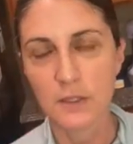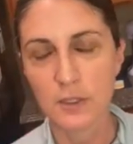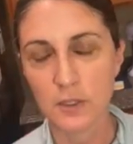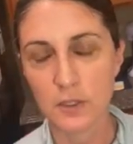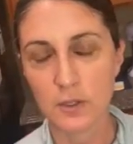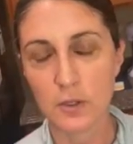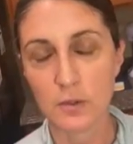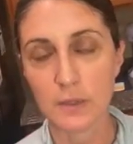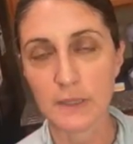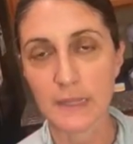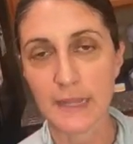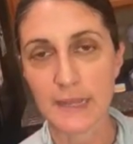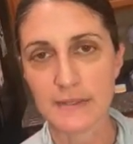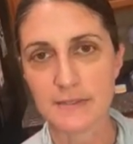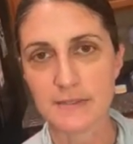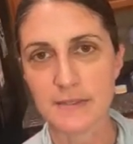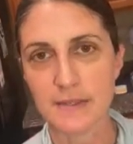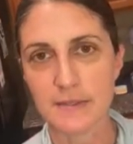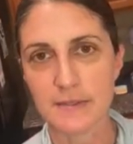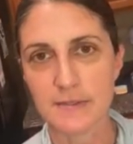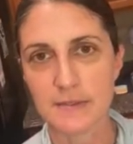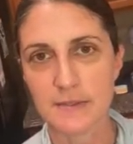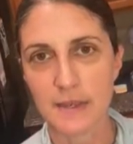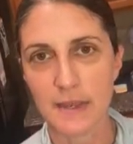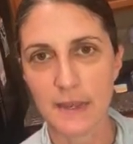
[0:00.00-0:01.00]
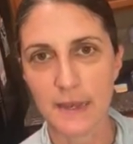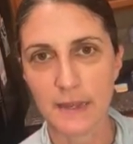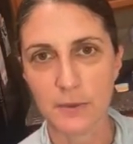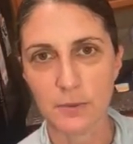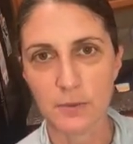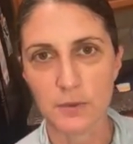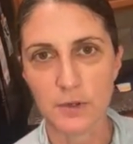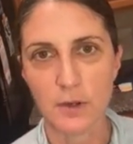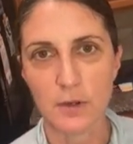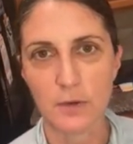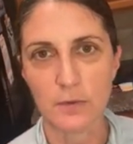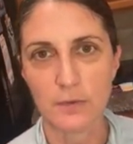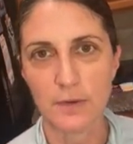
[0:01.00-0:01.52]
glasses? I don't
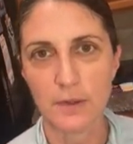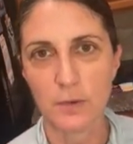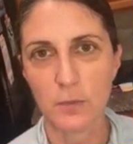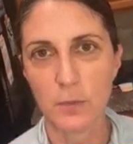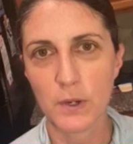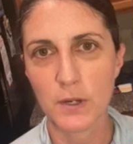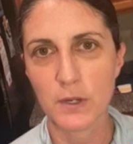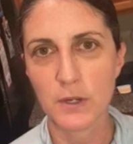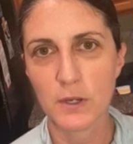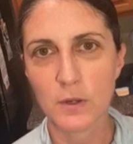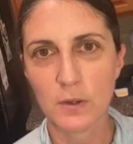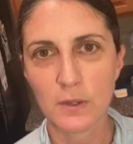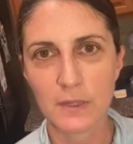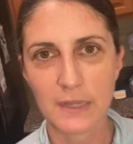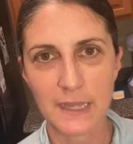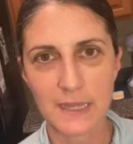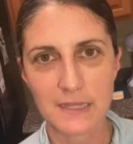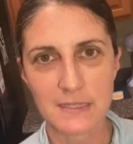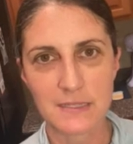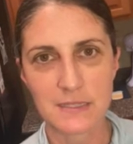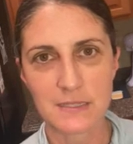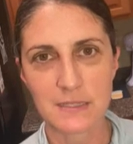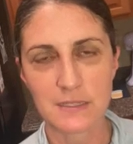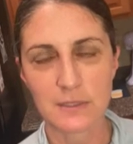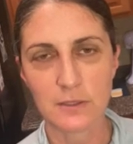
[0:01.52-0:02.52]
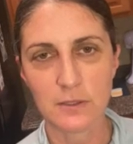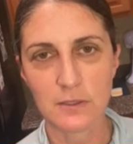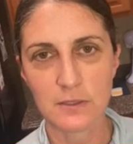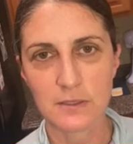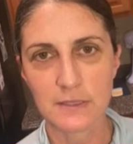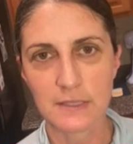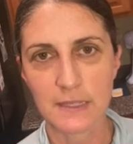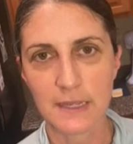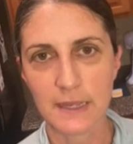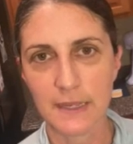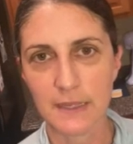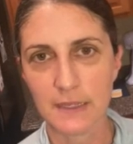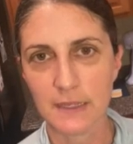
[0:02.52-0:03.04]
know. If I wear no glasses, it looks
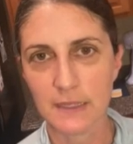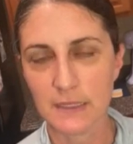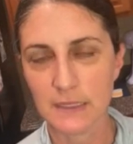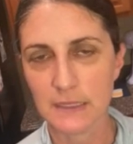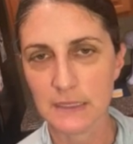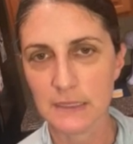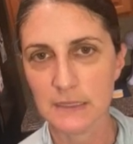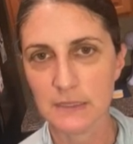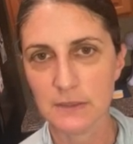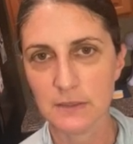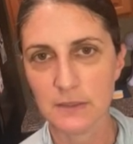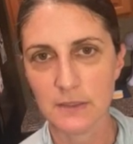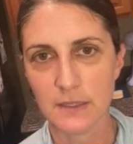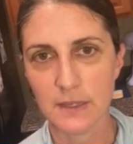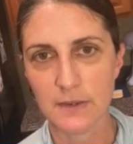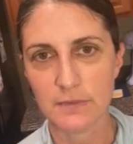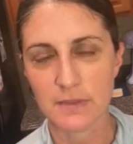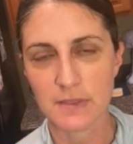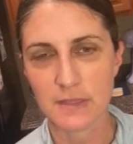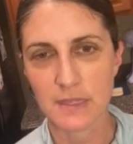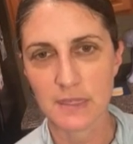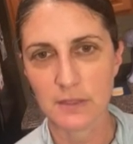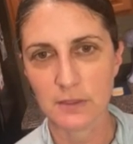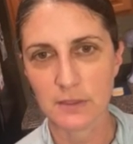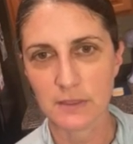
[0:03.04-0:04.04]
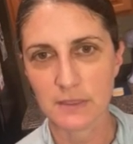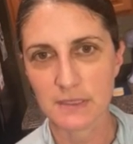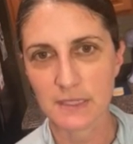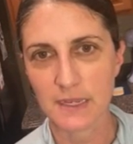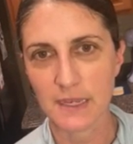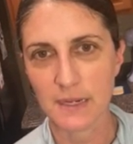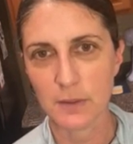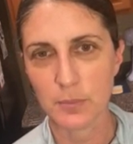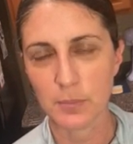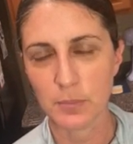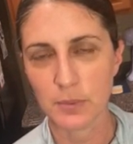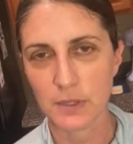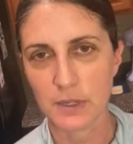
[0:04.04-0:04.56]
like everything looks
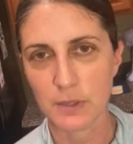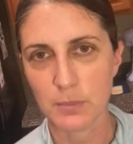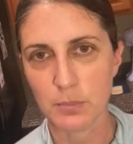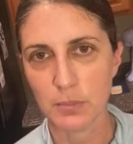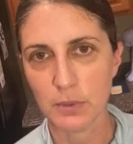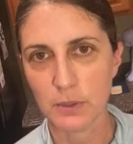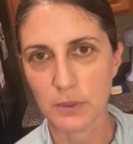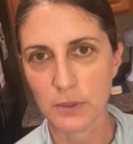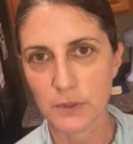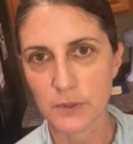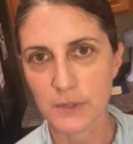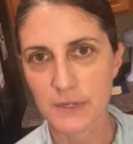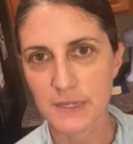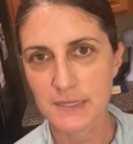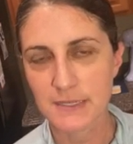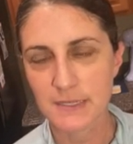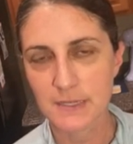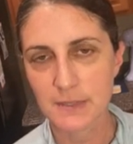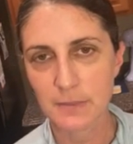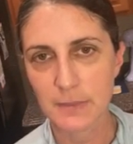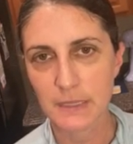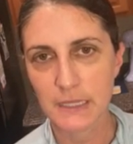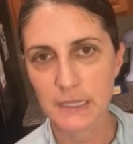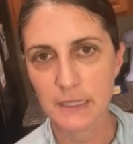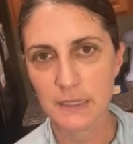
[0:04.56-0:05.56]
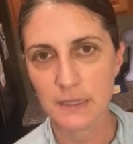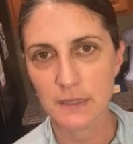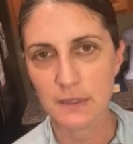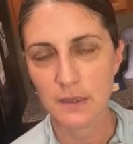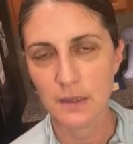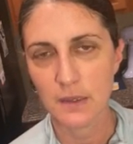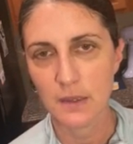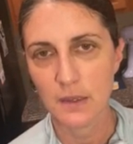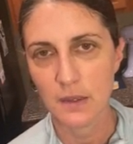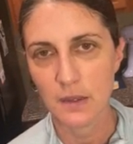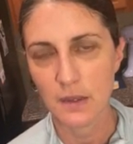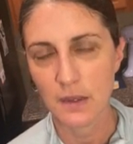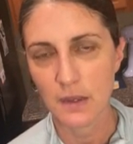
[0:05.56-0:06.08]
kind of pretty blurry to me.
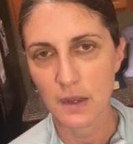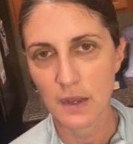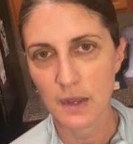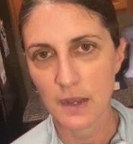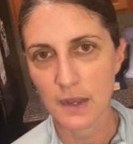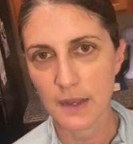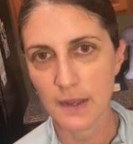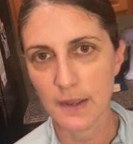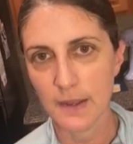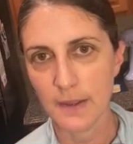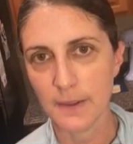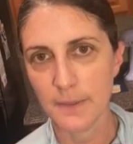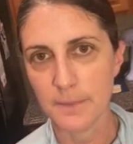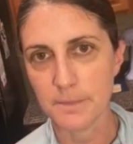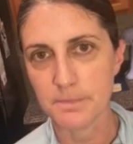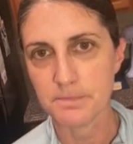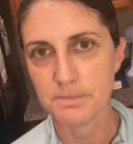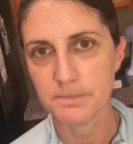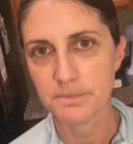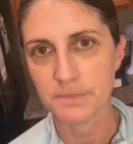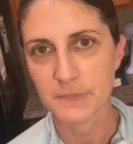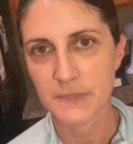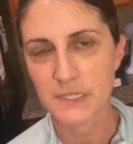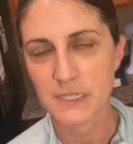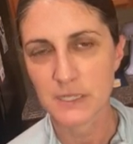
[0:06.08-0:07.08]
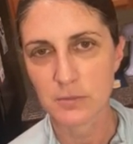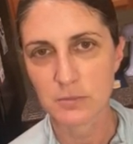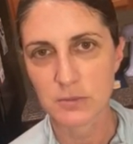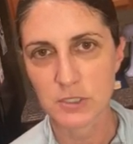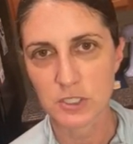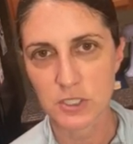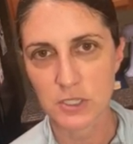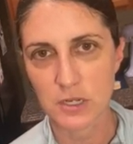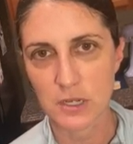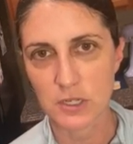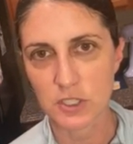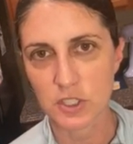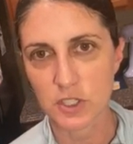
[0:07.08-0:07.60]
So I'm
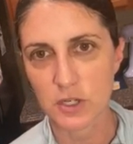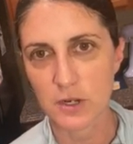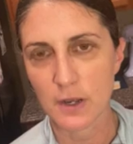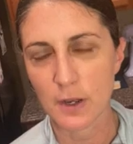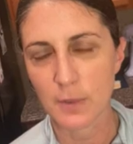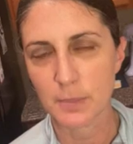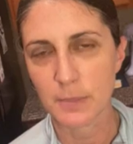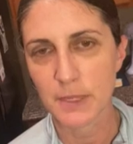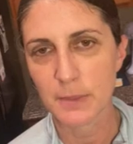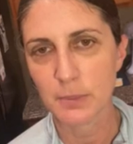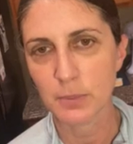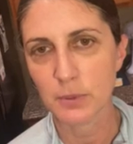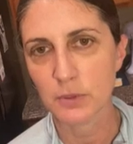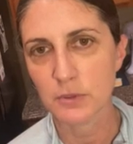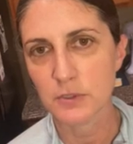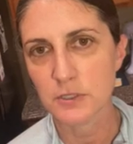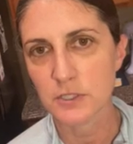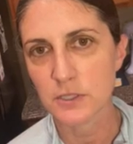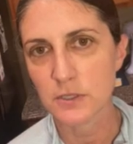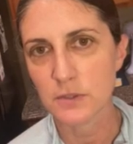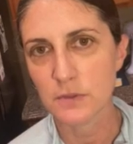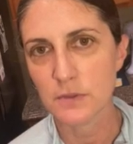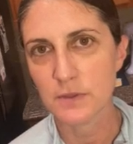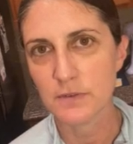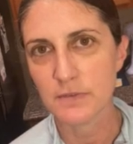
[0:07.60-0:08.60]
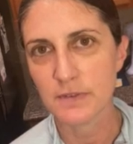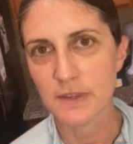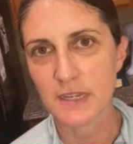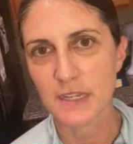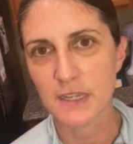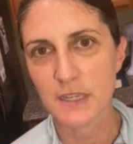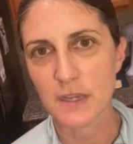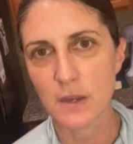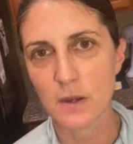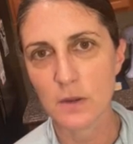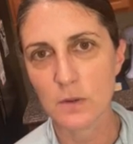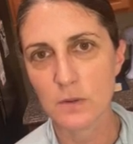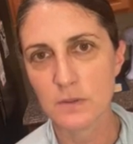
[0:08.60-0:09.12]
just not sure how people do the
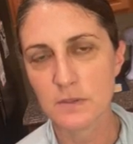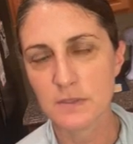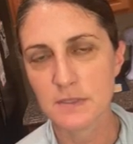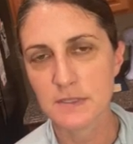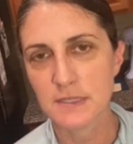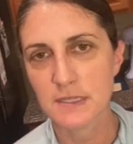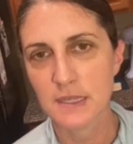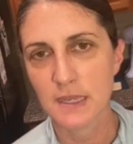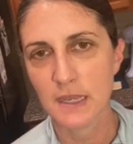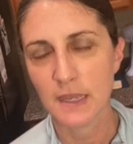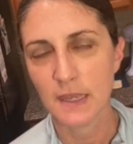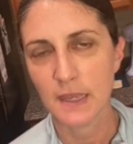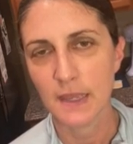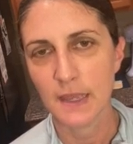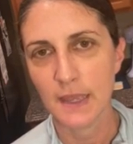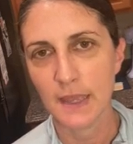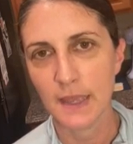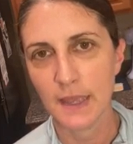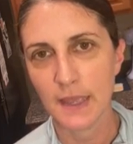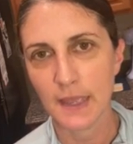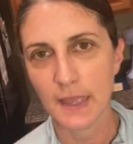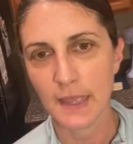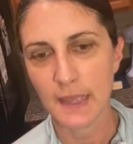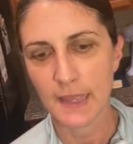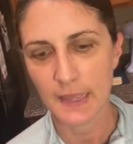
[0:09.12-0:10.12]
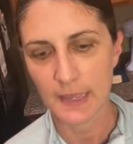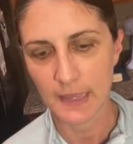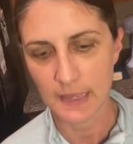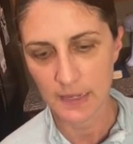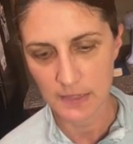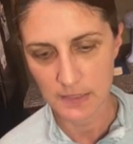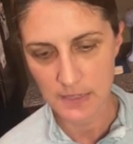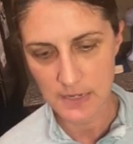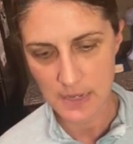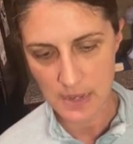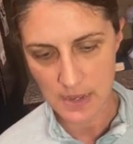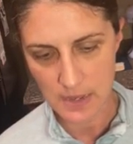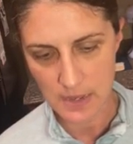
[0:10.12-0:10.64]
videos, and,